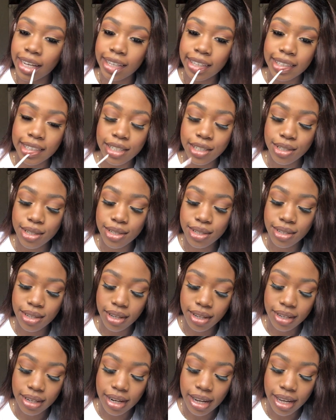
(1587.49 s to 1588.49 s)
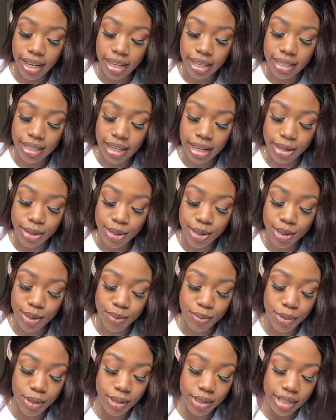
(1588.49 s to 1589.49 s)
it's just so nice how
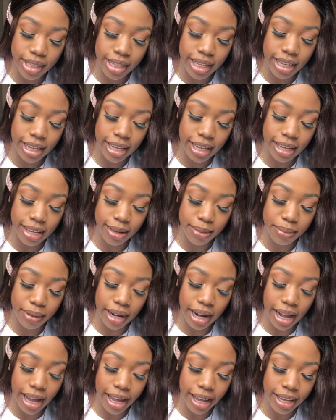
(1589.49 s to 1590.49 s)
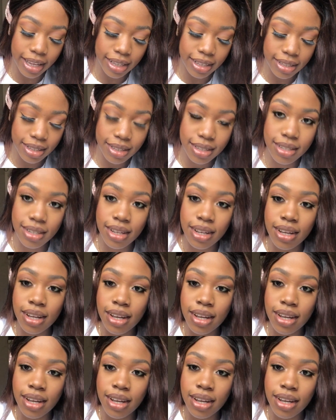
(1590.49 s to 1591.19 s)
smoothly it applies.